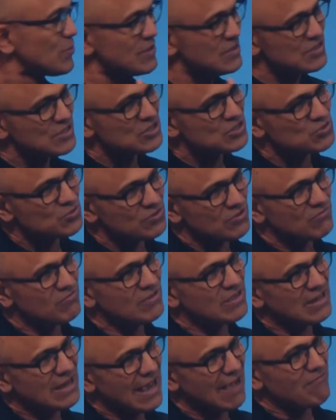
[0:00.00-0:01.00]
this so that
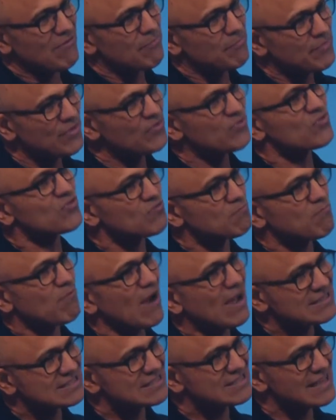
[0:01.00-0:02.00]
we can have a business
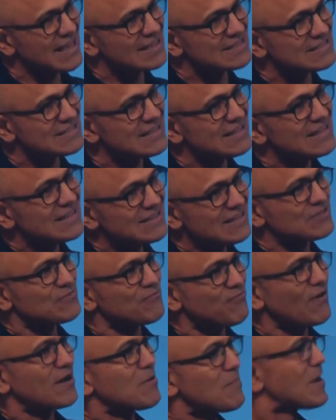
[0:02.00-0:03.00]
process that's
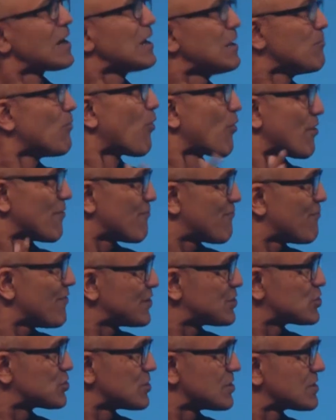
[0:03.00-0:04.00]
fundamentally more
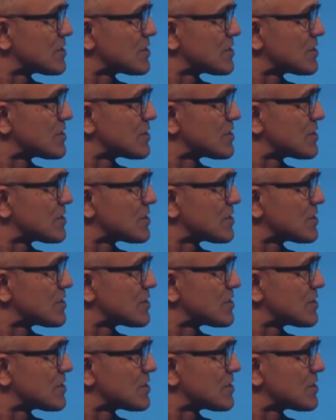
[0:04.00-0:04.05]
efficient.